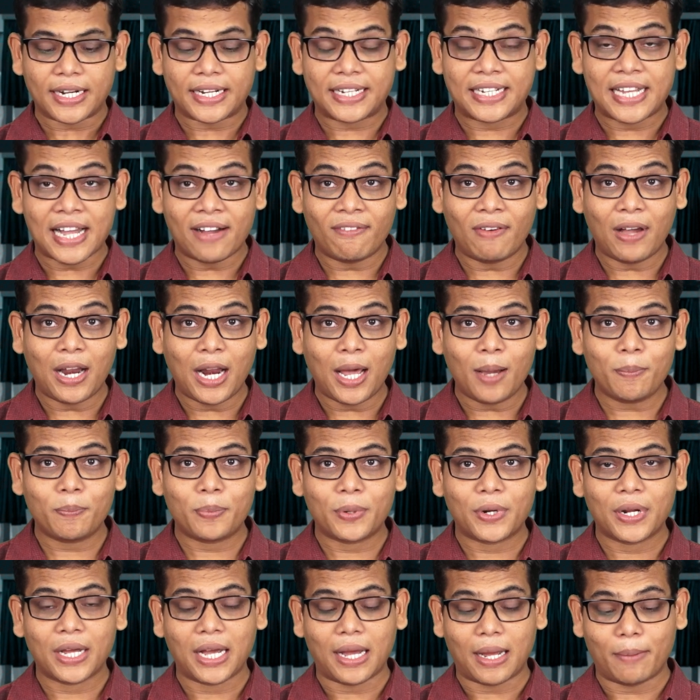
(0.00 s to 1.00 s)

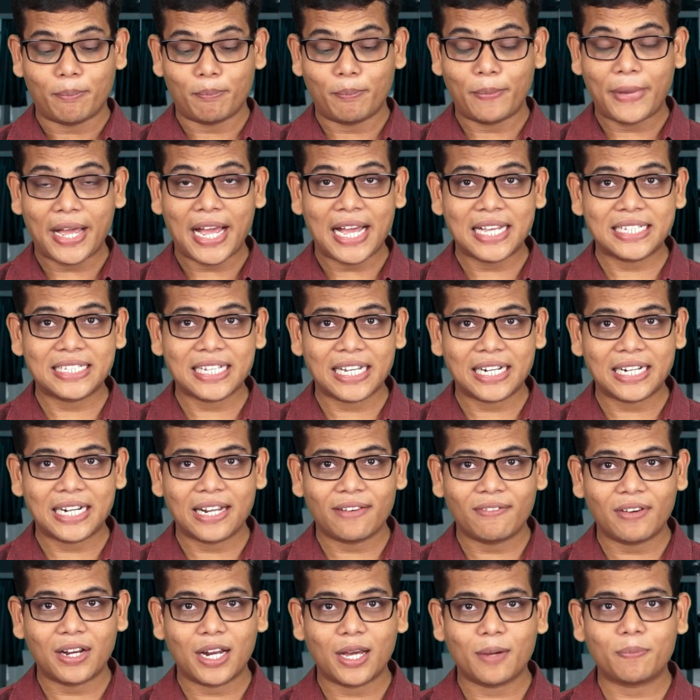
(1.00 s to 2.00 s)
developed, major
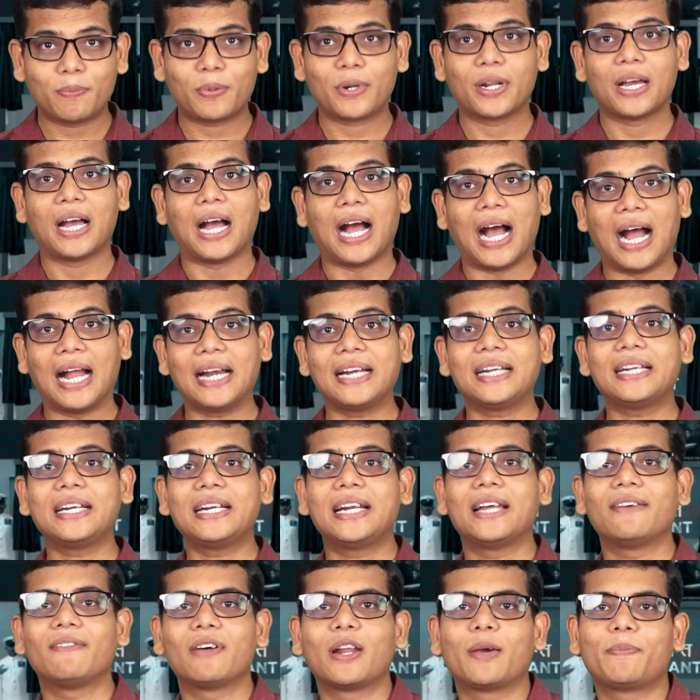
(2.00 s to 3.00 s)
developed and
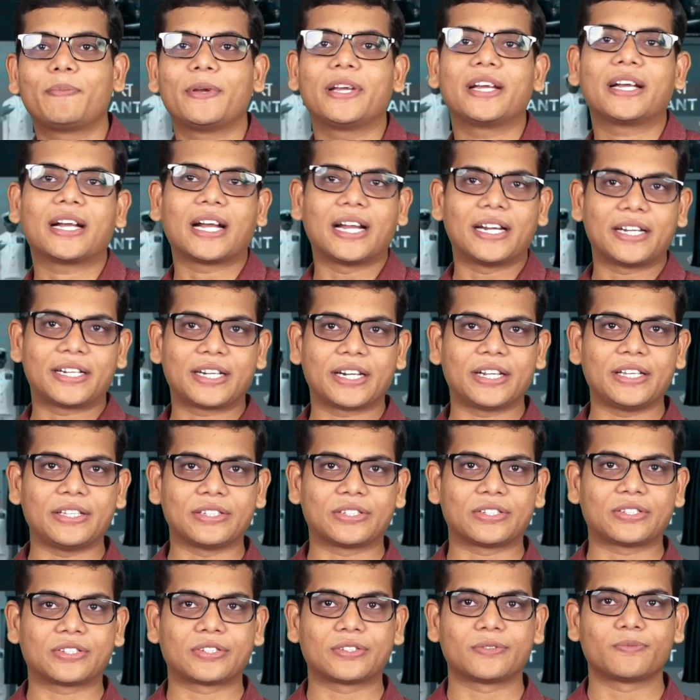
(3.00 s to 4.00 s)
developing
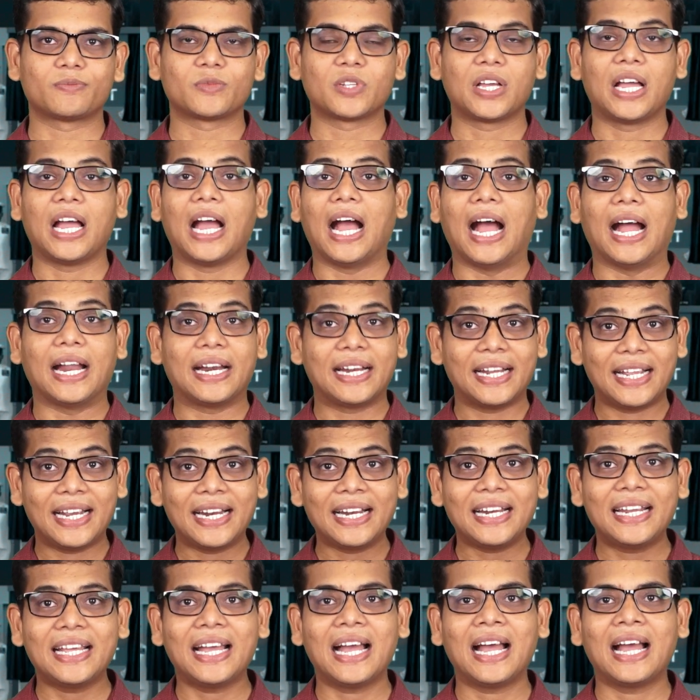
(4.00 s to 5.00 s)
countries, and
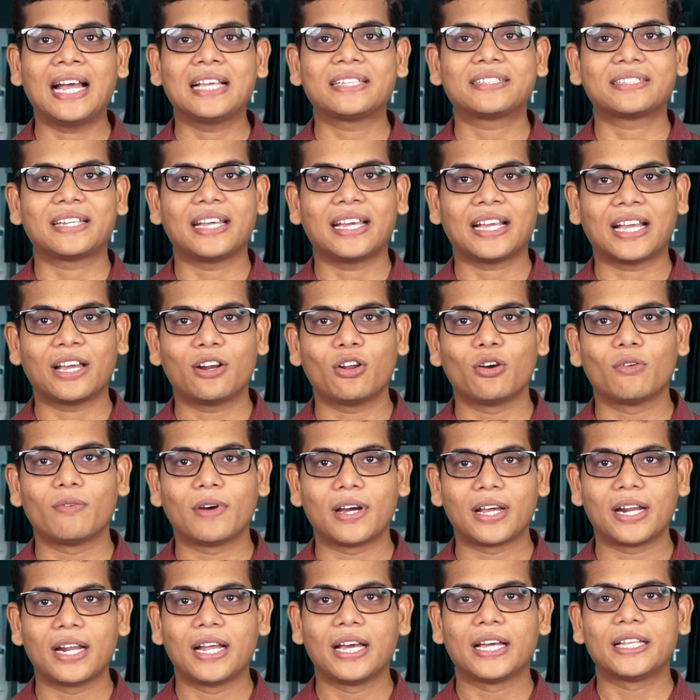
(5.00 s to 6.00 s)
India has taken
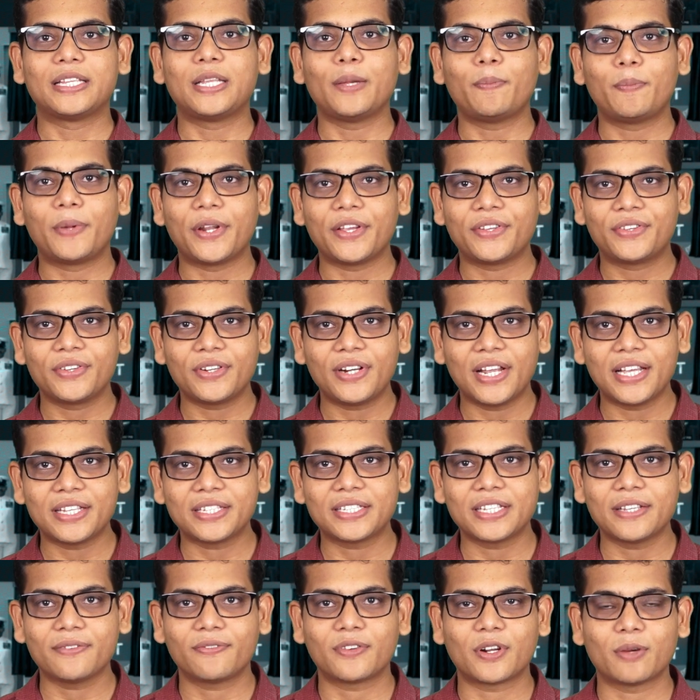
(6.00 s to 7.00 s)
over the
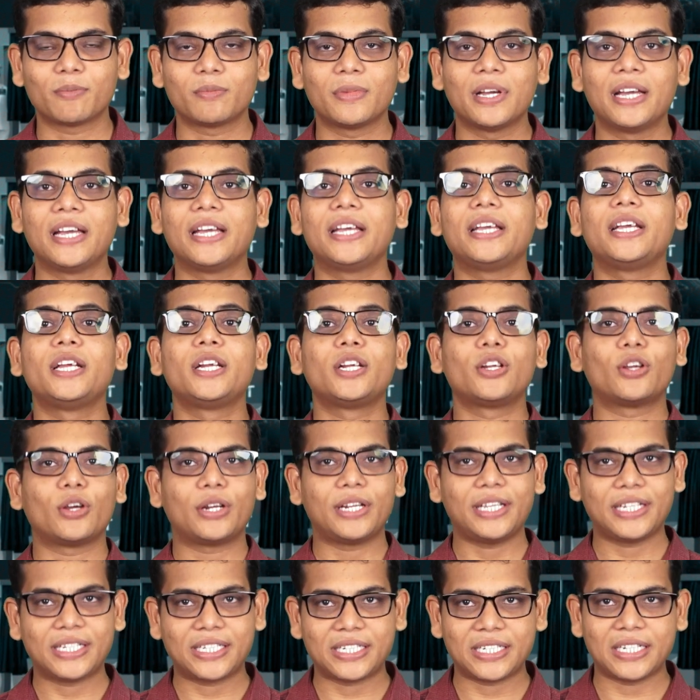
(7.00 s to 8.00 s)
presidency from
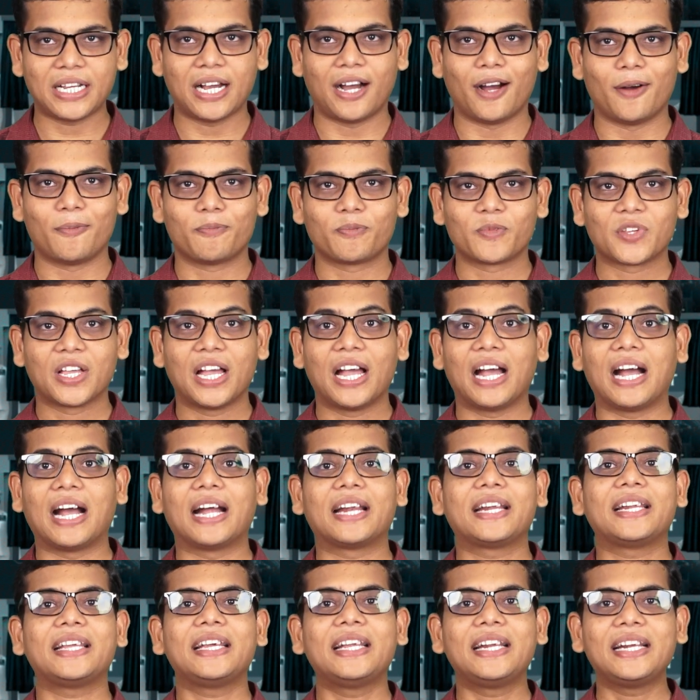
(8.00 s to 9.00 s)
Indonesia,
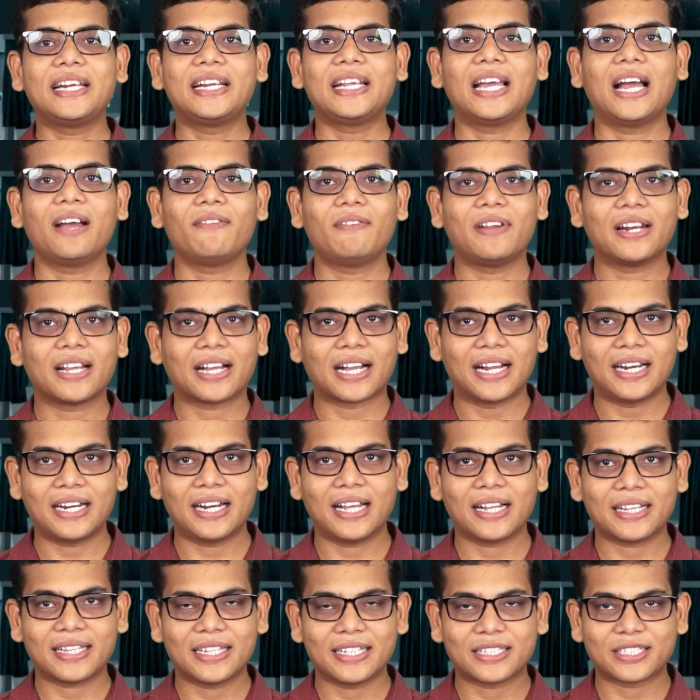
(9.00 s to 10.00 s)
and India will
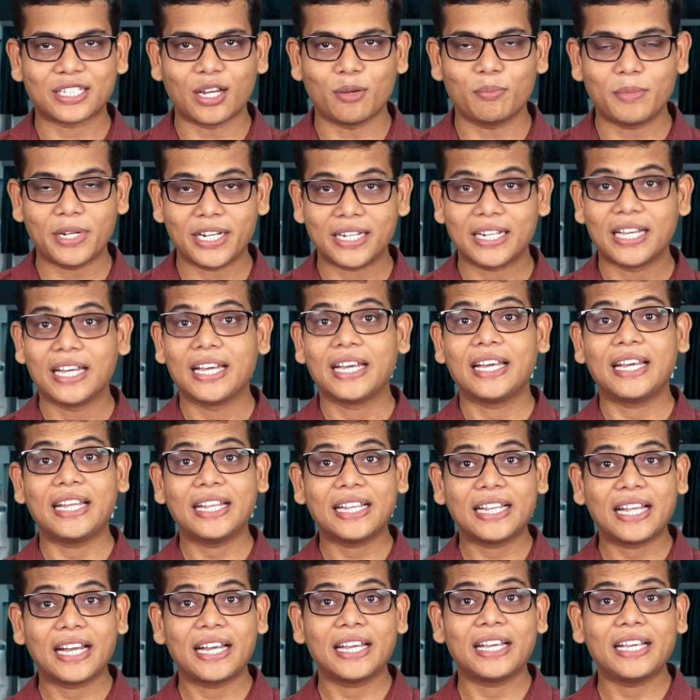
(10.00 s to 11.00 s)
conduct the summit
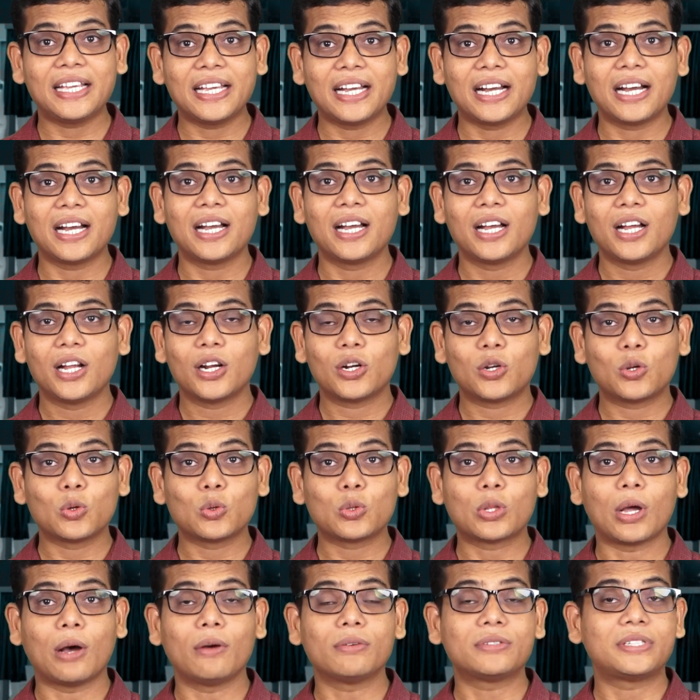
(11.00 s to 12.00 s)
in the year
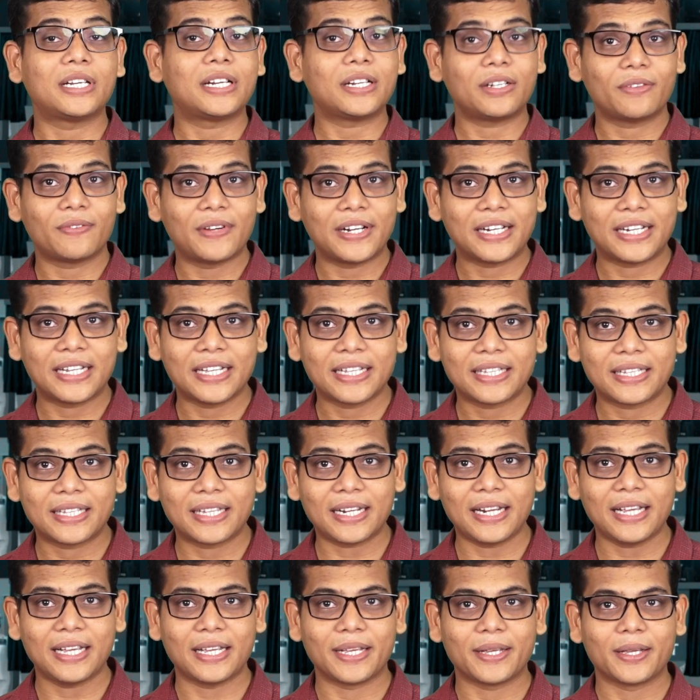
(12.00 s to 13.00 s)

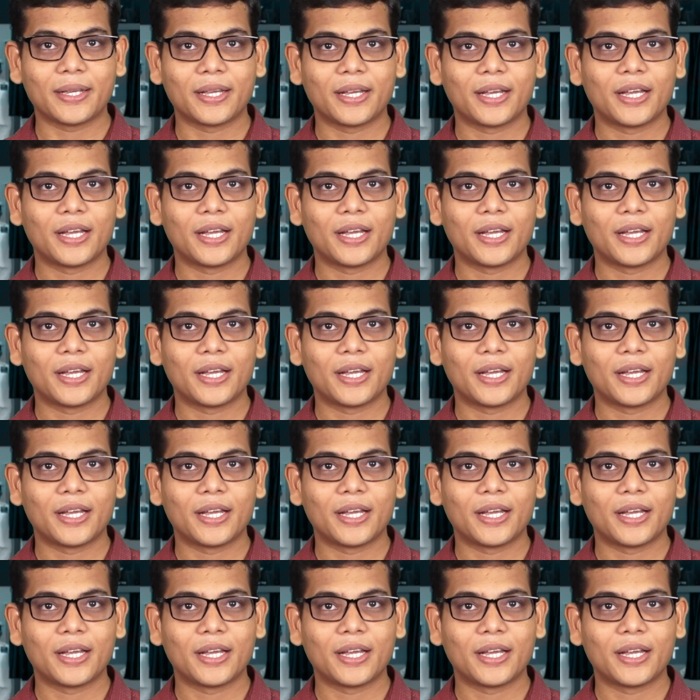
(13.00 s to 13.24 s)
2023,